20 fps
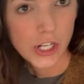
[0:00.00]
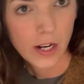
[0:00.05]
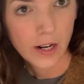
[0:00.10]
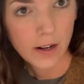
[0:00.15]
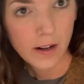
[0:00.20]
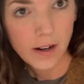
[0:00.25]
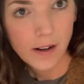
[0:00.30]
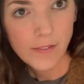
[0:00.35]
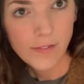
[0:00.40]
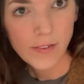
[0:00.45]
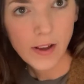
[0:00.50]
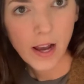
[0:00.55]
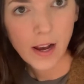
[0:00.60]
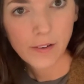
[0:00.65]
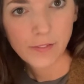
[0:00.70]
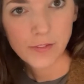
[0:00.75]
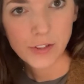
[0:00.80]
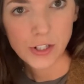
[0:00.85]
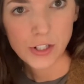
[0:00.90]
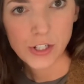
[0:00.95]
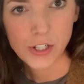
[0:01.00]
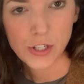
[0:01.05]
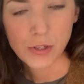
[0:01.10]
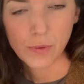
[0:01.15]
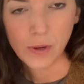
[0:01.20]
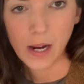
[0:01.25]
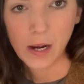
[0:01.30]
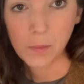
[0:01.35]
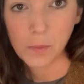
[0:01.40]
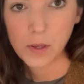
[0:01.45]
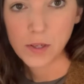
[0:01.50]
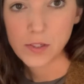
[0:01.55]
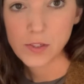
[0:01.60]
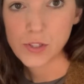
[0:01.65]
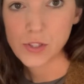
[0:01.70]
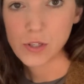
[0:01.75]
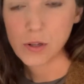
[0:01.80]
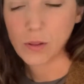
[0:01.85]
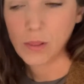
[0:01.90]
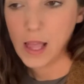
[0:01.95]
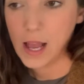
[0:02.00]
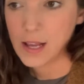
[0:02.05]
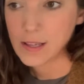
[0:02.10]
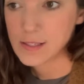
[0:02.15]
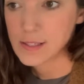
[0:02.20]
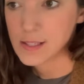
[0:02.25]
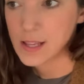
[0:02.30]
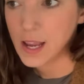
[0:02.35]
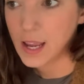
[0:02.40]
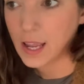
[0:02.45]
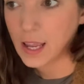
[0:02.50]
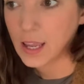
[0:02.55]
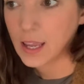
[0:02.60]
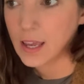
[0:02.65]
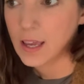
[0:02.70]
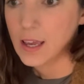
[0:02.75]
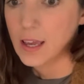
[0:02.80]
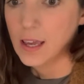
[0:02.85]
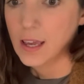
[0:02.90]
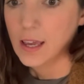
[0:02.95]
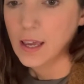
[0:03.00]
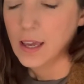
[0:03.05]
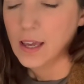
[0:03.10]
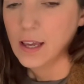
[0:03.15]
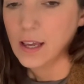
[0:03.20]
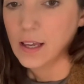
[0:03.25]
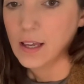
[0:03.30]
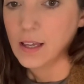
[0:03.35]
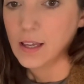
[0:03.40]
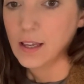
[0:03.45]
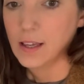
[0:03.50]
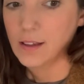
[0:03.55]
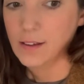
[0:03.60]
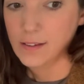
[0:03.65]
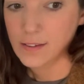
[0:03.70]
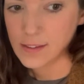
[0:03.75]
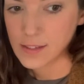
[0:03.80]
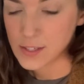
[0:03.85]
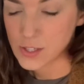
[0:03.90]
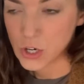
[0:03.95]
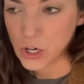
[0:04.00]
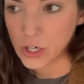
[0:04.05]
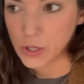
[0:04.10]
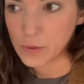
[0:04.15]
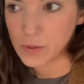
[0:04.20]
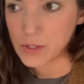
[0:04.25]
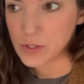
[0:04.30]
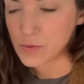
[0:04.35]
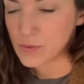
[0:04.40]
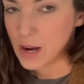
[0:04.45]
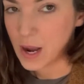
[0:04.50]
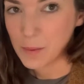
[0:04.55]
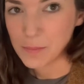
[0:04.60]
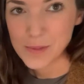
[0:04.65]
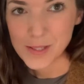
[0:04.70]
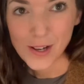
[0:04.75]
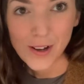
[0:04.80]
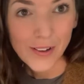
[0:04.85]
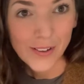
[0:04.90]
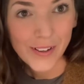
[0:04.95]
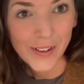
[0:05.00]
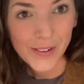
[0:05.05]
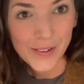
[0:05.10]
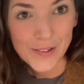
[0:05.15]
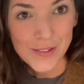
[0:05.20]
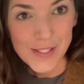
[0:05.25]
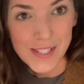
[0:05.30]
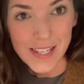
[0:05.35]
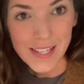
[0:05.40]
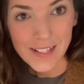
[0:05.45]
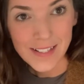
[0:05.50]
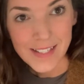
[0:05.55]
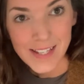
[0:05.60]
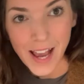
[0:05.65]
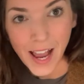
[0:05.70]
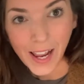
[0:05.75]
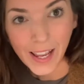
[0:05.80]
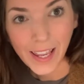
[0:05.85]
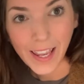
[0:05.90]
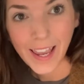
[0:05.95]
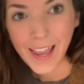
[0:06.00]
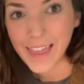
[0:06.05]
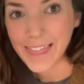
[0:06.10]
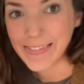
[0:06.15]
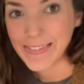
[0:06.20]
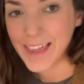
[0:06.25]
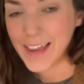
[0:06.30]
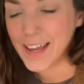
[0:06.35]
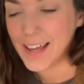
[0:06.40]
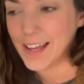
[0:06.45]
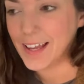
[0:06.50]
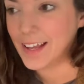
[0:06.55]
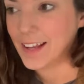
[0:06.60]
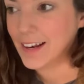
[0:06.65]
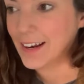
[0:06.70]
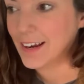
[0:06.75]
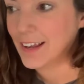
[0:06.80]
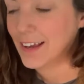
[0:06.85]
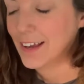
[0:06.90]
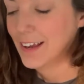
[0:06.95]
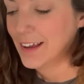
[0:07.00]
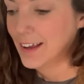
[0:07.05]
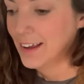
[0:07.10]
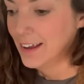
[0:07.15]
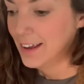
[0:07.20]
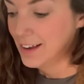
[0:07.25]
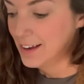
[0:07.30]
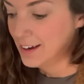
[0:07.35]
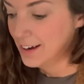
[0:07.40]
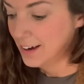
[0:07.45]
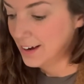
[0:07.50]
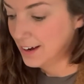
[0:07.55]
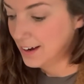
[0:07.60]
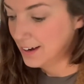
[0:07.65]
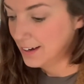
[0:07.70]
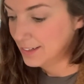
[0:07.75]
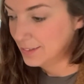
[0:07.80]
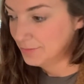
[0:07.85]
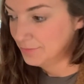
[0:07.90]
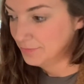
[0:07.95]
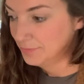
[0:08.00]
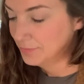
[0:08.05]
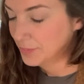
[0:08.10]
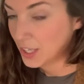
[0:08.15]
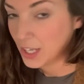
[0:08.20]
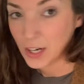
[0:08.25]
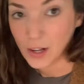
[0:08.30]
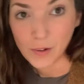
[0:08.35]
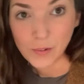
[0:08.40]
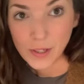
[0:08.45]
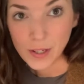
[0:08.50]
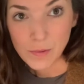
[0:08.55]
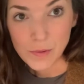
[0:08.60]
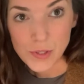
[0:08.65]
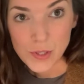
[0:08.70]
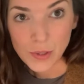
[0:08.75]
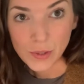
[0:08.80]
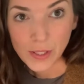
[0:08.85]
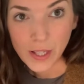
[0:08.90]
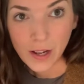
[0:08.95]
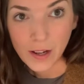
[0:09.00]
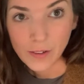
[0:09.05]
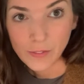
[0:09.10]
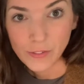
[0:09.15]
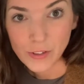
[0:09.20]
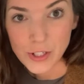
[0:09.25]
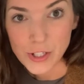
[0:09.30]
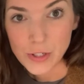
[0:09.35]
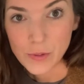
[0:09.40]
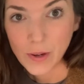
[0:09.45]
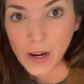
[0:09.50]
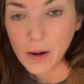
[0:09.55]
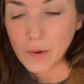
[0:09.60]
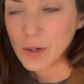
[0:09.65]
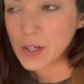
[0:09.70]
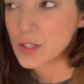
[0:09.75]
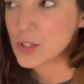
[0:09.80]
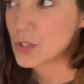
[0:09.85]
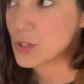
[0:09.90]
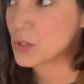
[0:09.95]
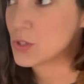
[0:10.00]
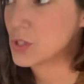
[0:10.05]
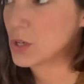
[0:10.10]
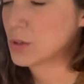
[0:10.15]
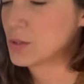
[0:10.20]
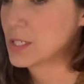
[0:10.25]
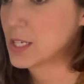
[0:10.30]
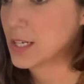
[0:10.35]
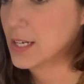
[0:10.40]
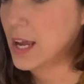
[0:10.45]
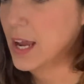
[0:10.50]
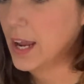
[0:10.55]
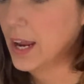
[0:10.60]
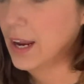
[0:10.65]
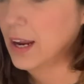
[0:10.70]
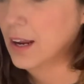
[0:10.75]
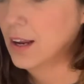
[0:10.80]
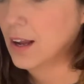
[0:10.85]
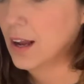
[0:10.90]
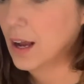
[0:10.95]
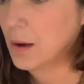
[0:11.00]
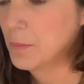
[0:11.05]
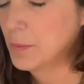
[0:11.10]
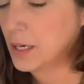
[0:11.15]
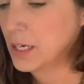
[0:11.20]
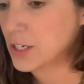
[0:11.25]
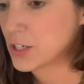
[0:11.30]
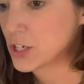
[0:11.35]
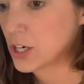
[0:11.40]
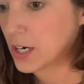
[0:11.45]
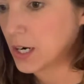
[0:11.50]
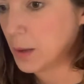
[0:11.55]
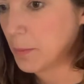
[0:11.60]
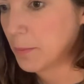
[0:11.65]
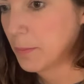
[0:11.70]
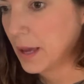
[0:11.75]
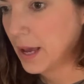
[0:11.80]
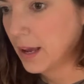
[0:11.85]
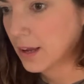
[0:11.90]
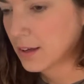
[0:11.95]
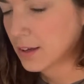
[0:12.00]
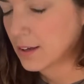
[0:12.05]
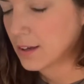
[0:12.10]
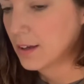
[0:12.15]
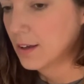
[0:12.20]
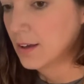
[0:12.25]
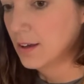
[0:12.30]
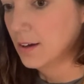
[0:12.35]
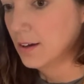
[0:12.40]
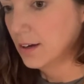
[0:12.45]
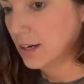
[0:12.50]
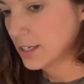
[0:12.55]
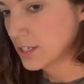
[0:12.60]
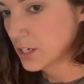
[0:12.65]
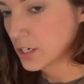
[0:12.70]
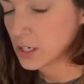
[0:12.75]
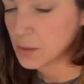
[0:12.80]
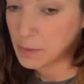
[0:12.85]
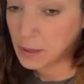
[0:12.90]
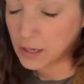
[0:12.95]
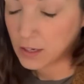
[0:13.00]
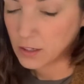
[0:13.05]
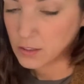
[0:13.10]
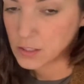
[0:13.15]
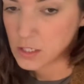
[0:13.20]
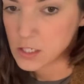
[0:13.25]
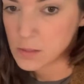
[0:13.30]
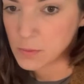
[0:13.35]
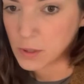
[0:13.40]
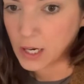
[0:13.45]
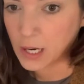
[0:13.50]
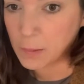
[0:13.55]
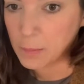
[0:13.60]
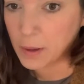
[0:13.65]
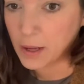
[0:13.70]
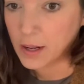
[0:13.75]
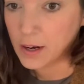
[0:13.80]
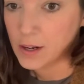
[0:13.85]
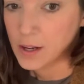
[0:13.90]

off after 2 hours. So last night the starter was wrapped all cozy and tight, and then you know, it was only on for 2 hours. So today I'm gonna turn it back. I turned it back on this morning, but